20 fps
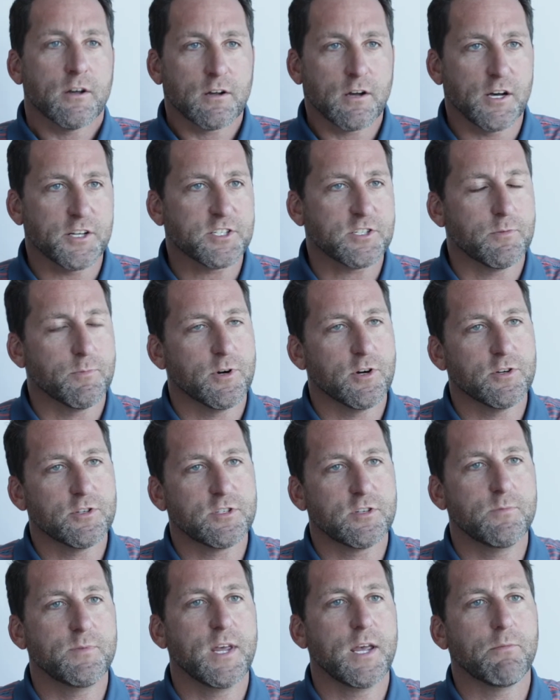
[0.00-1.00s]
customers
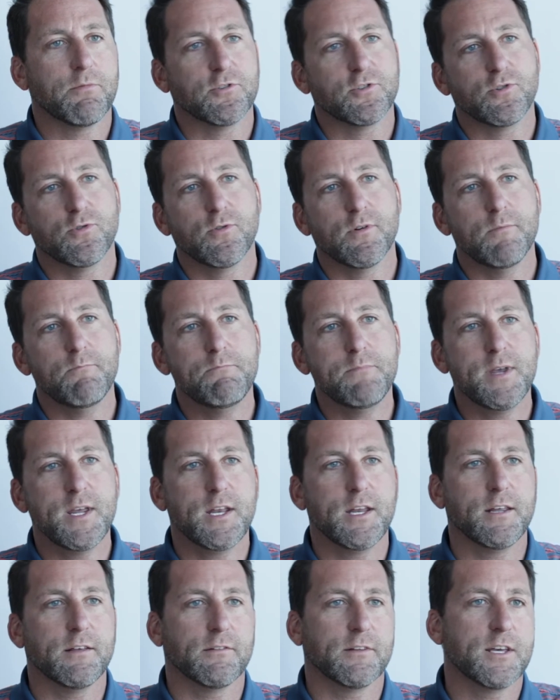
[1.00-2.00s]
to be able to
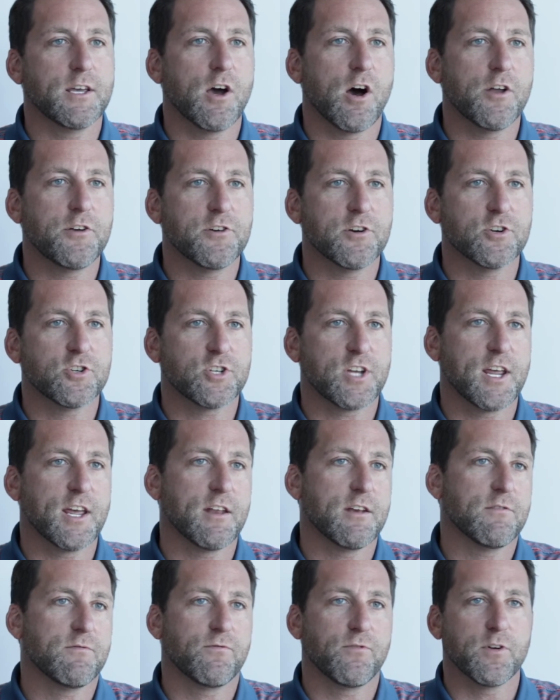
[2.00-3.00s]
immediately
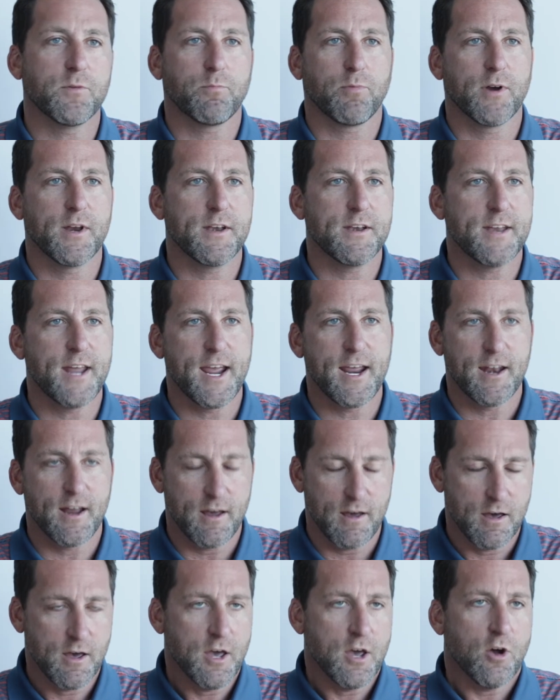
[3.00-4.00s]
understand footprint
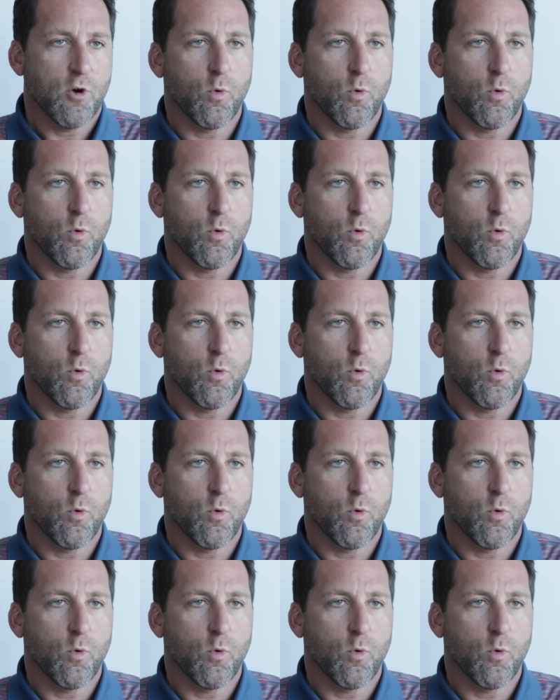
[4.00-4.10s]
data,